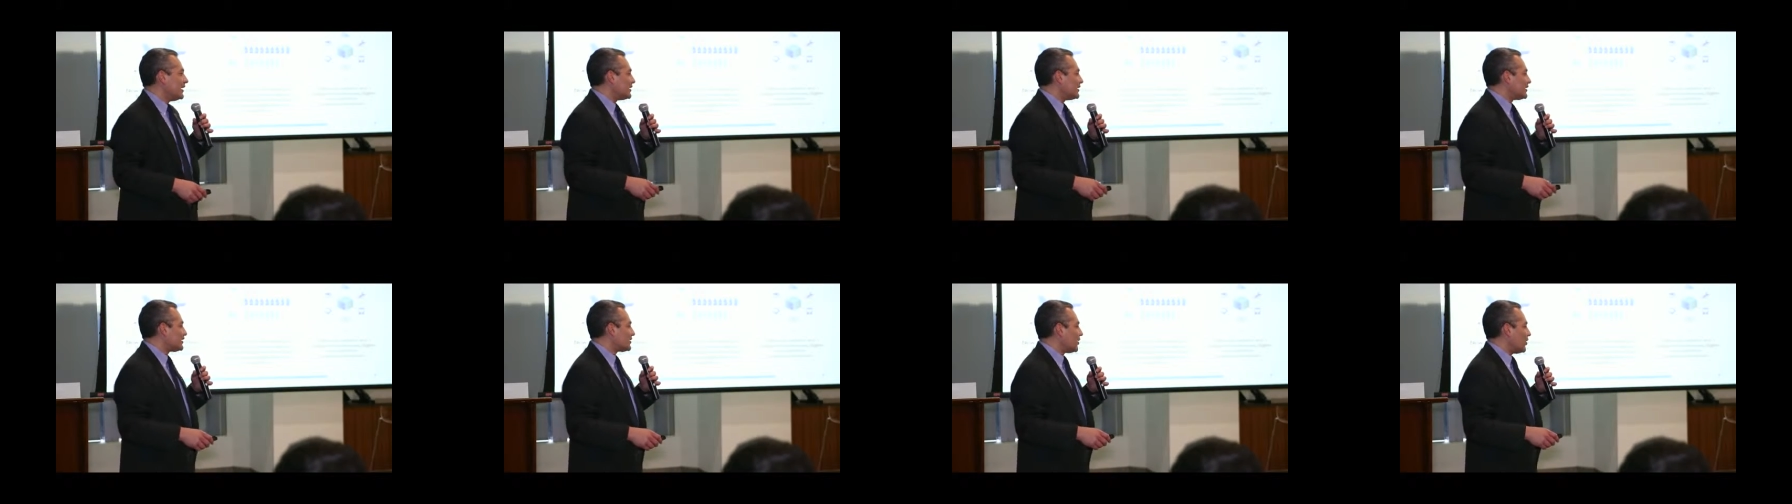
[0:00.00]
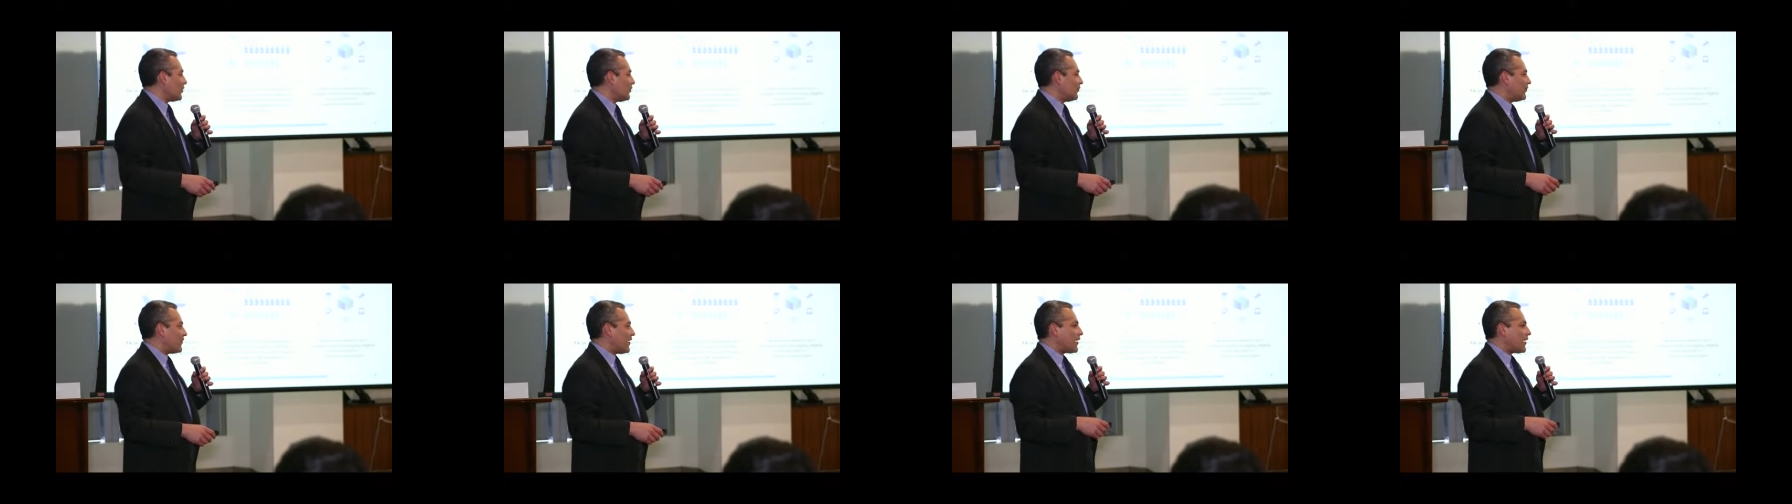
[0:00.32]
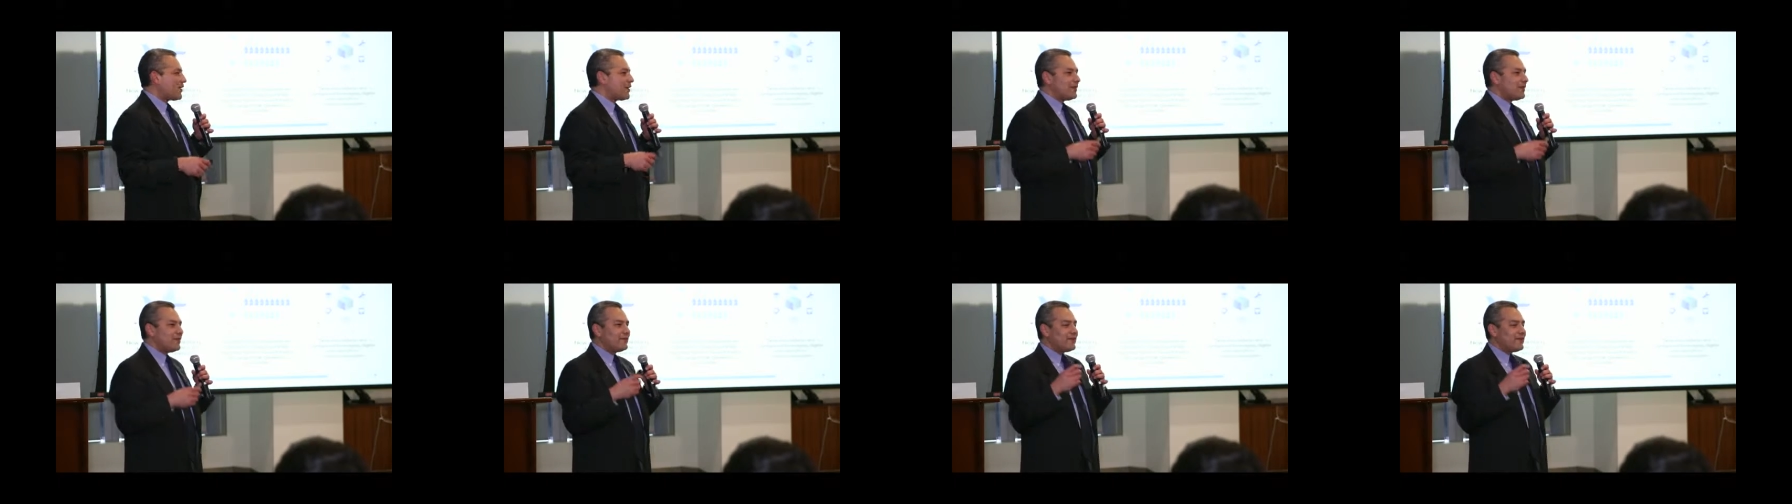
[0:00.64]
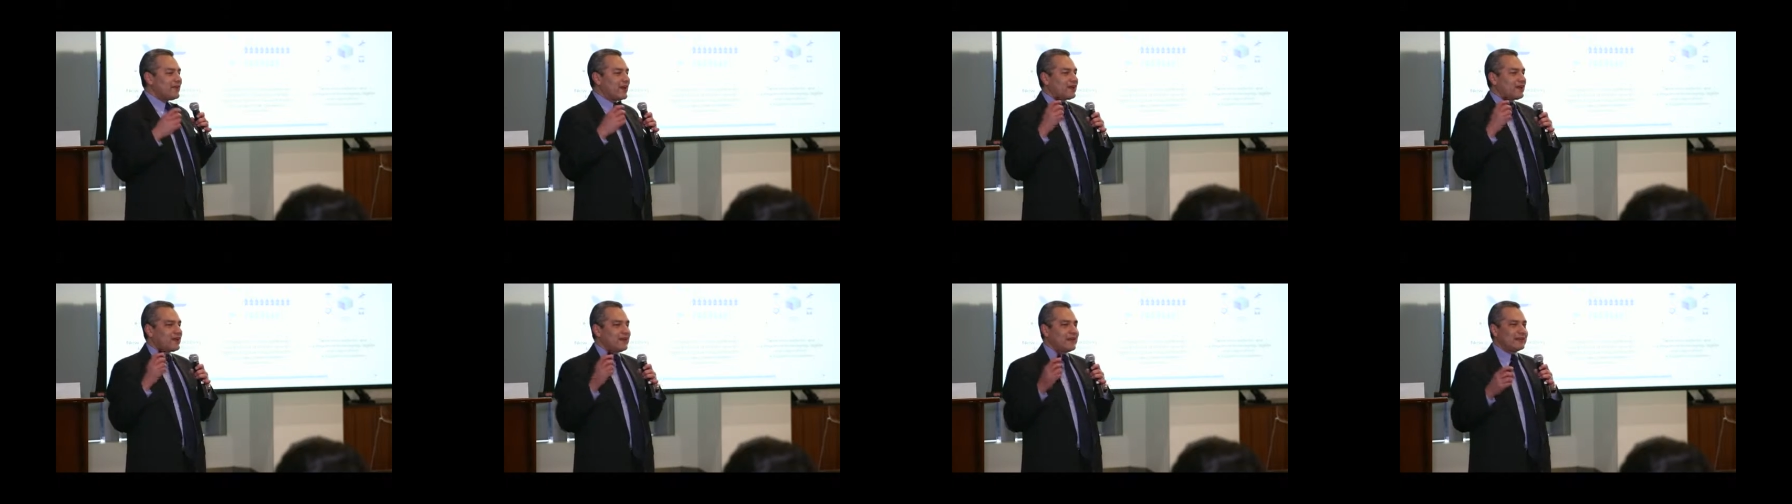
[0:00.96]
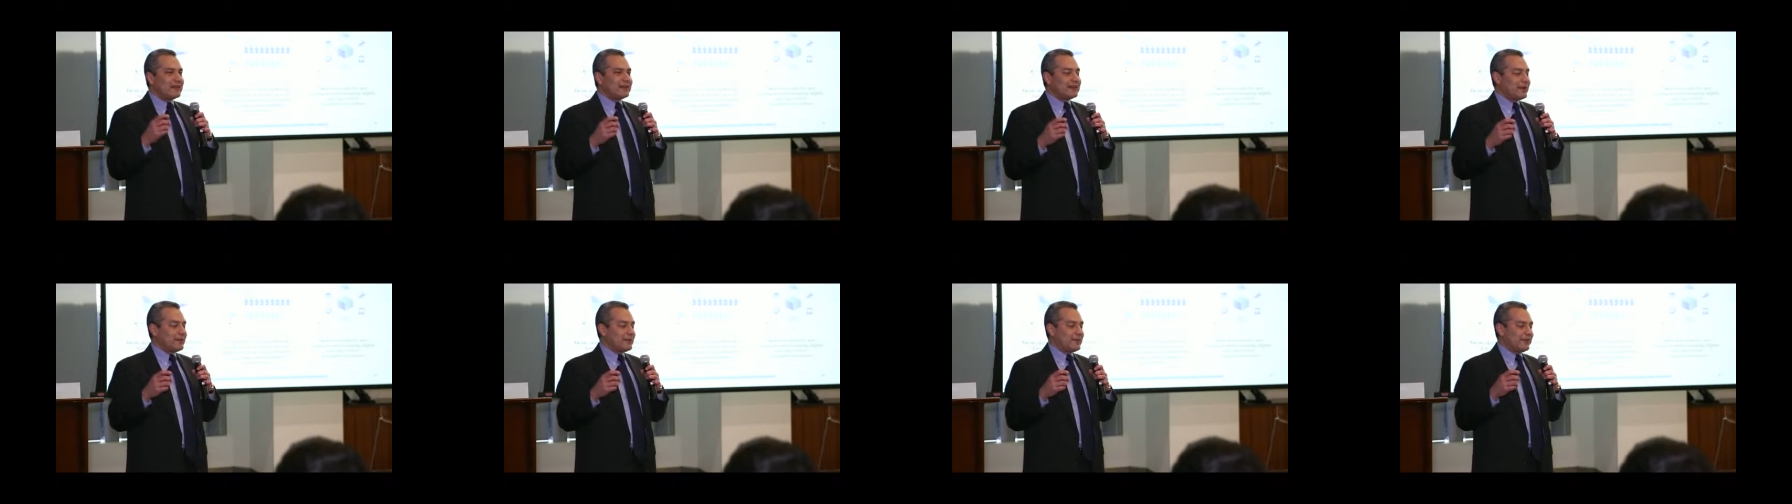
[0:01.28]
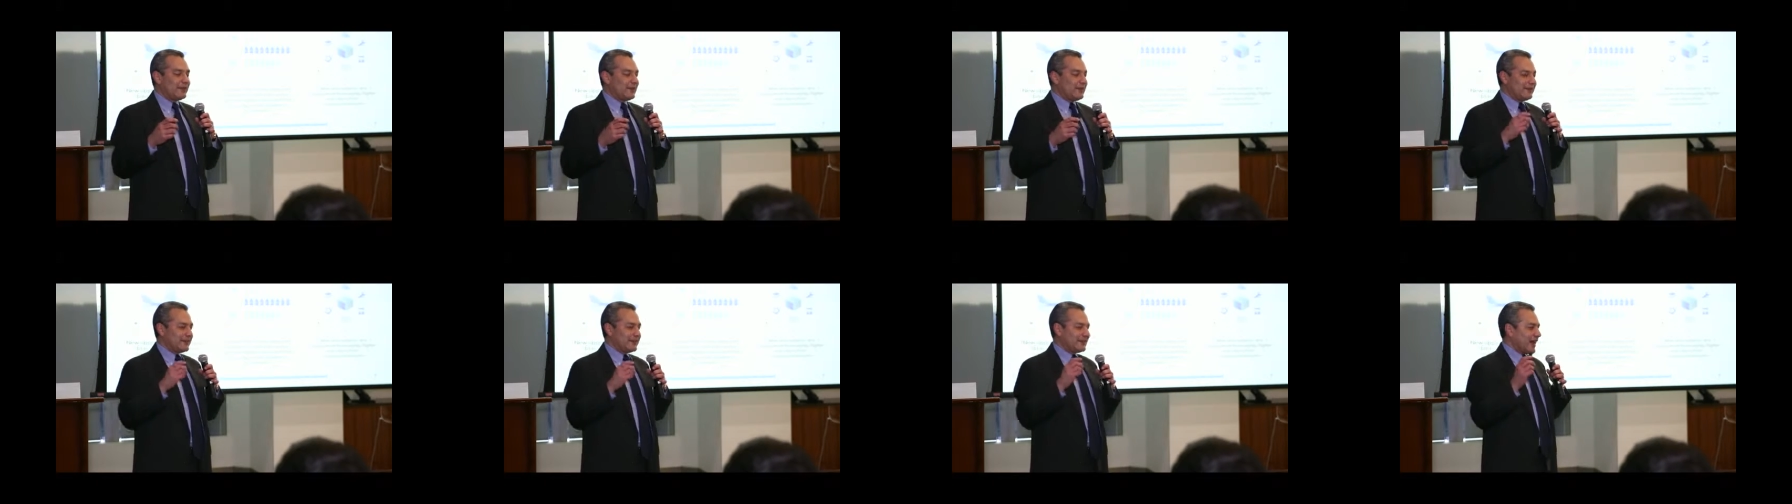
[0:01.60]
So very, very,
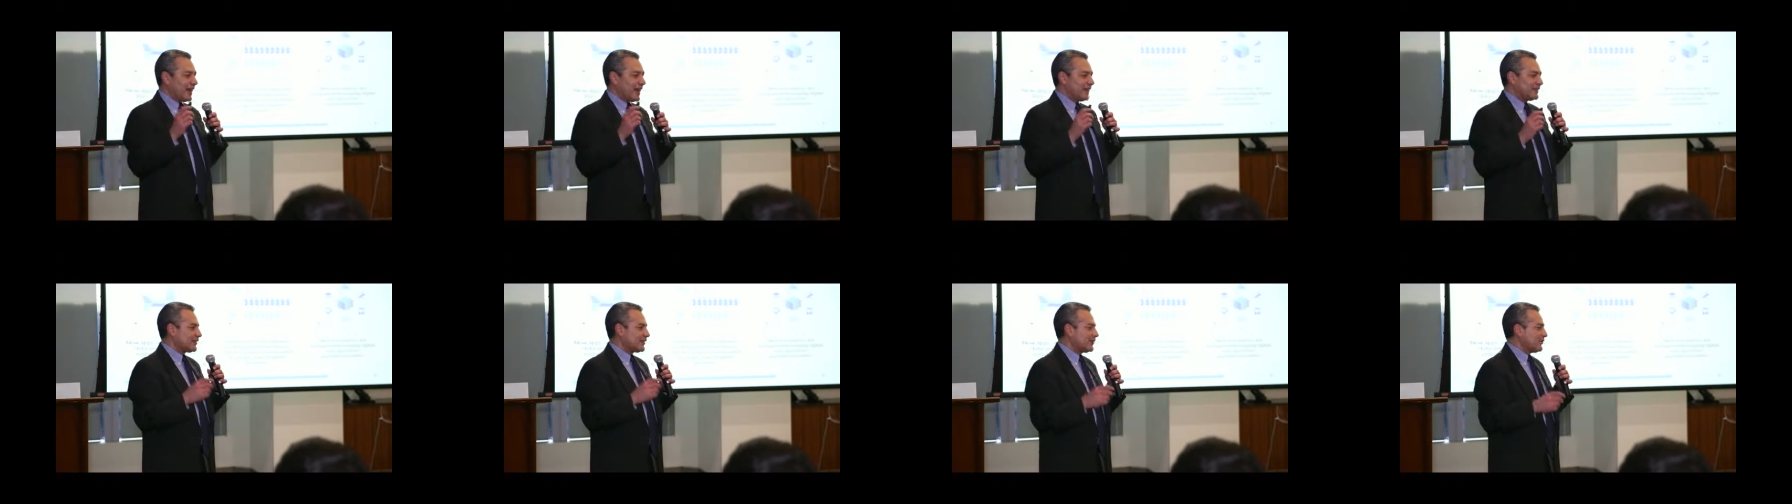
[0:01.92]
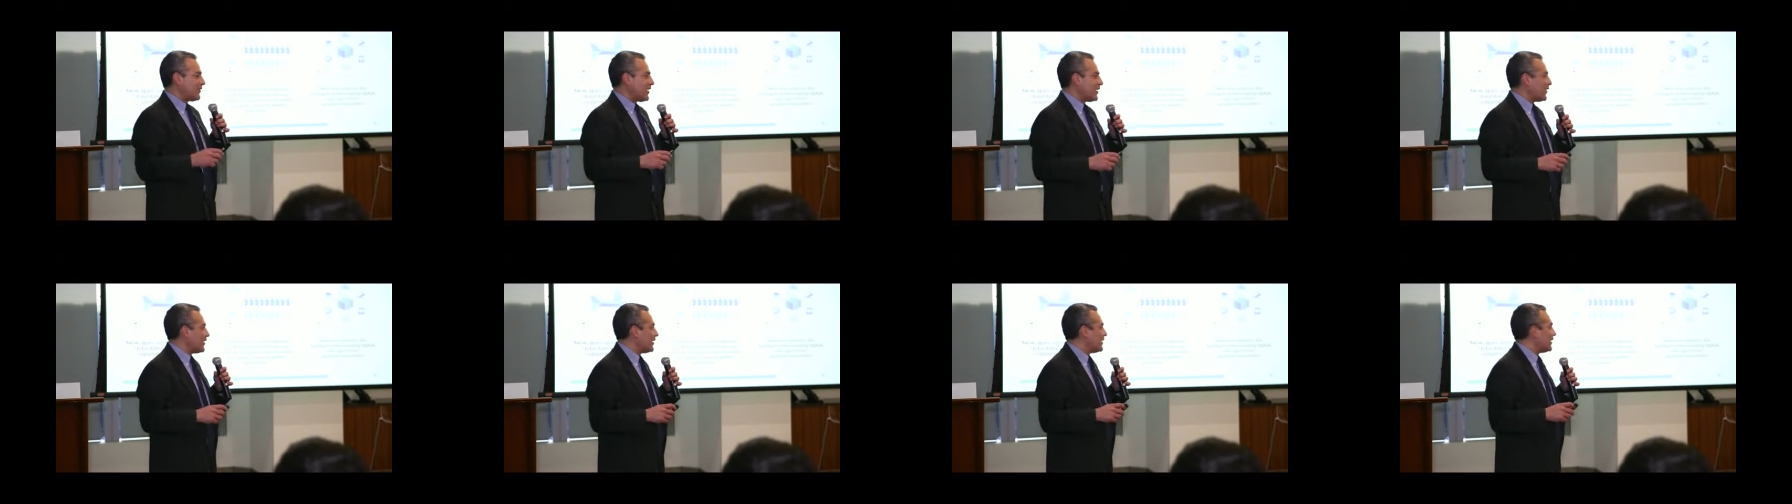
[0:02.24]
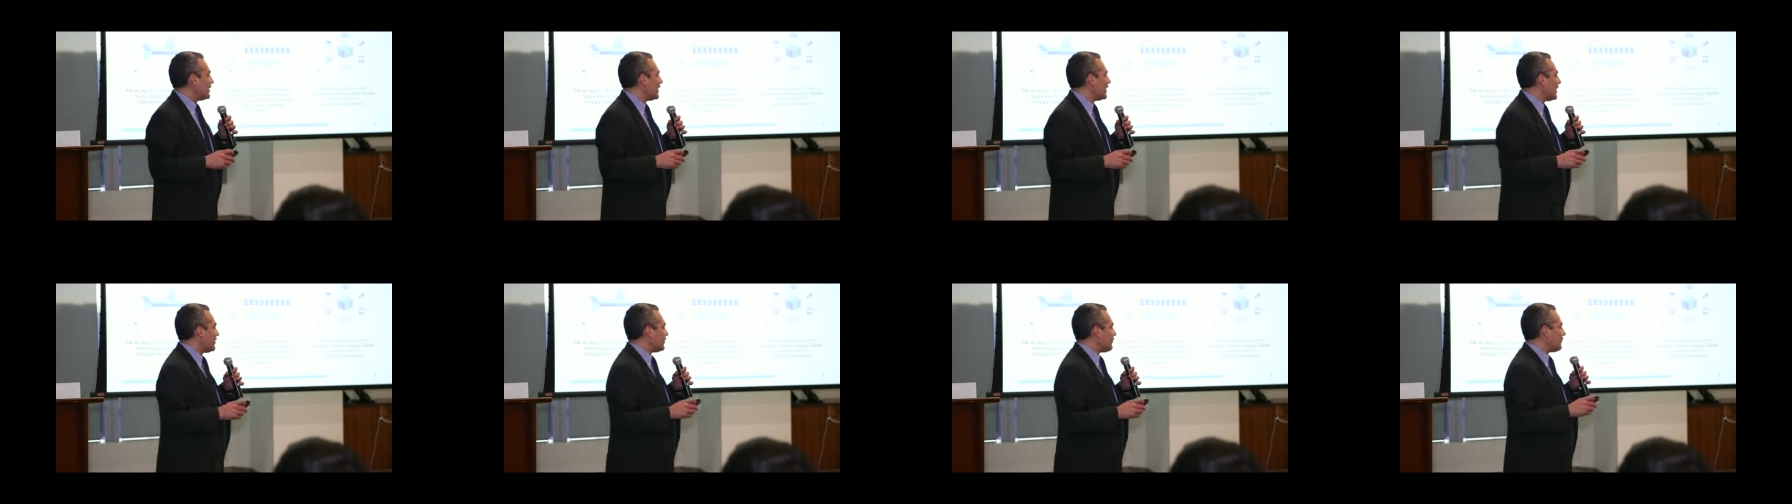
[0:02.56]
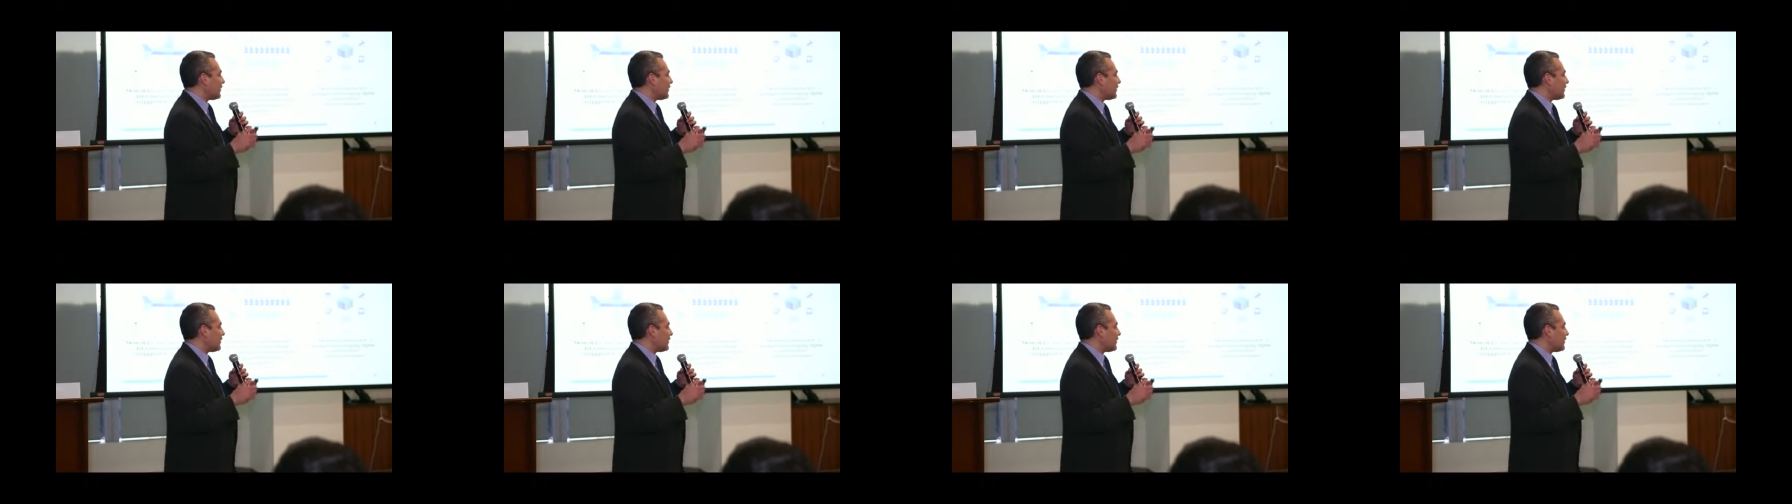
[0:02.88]
these guys are very